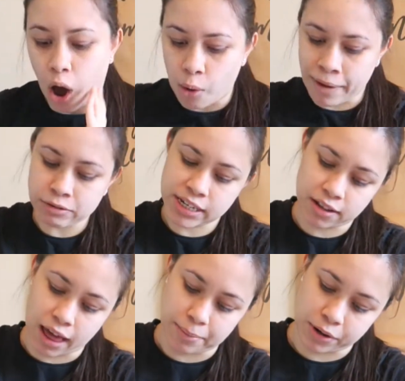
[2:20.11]
Oh, mountain
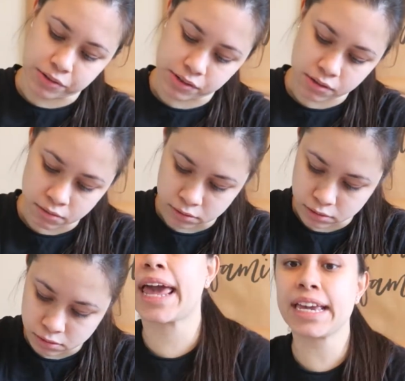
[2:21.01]
climbers.
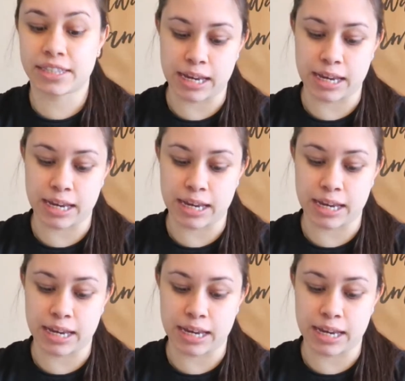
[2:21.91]
Plank